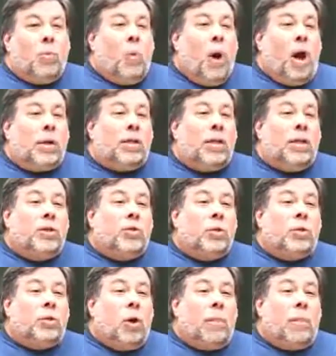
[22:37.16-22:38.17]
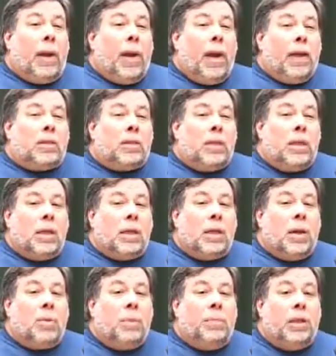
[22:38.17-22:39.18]
Walked into a door by accident, and
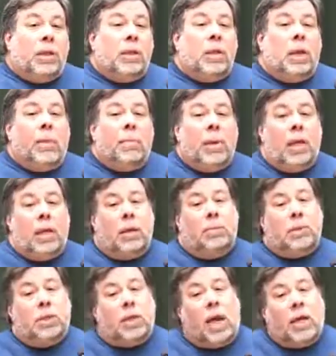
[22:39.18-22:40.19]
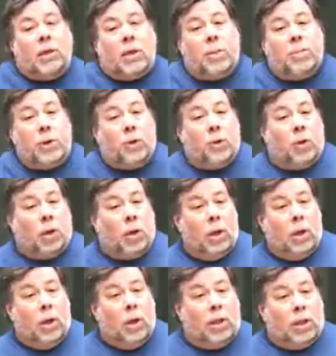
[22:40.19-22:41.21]
they were building a medium sized computer.
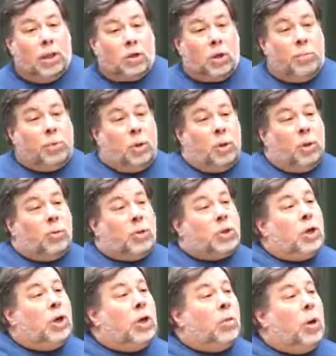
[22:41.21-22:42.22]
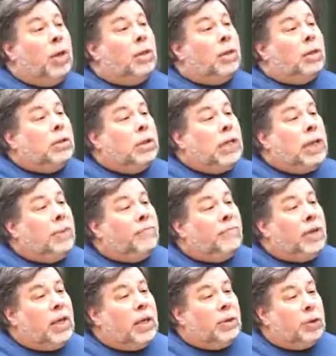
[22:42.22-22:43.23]
This computer was going to run the
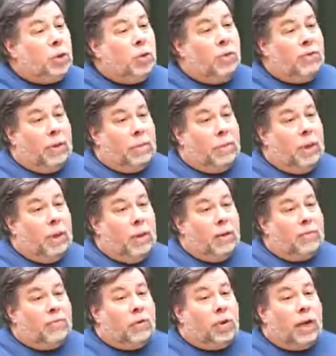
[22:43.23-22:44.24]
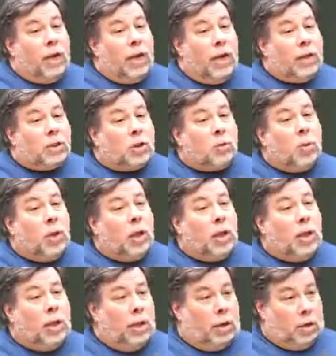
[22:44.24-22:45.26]
DMV, two of them, for the next 20
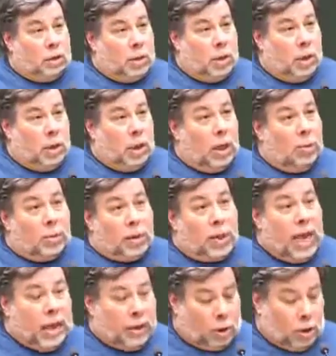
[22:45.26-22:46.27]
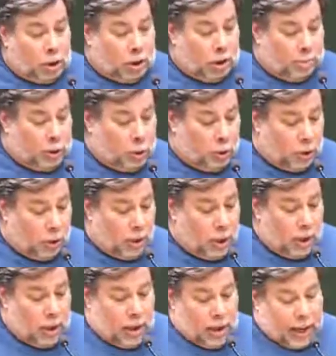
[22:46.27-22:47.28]
years. It was that good a computer.
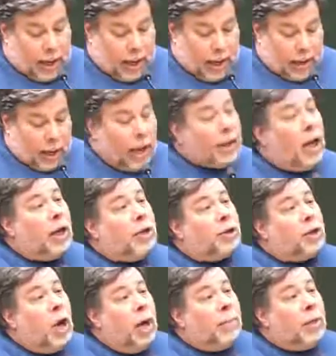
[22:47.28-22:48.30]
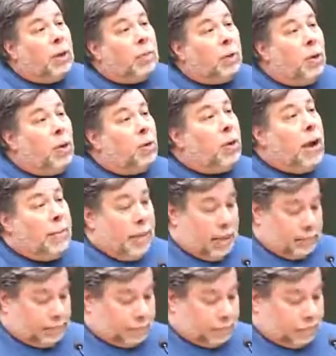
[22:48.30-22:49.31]
And I got a job there
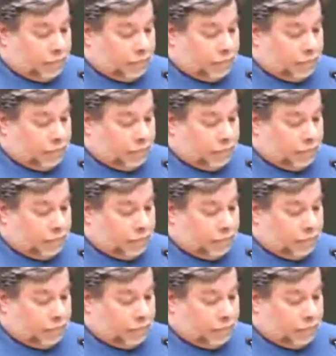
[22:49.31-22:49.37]
programming.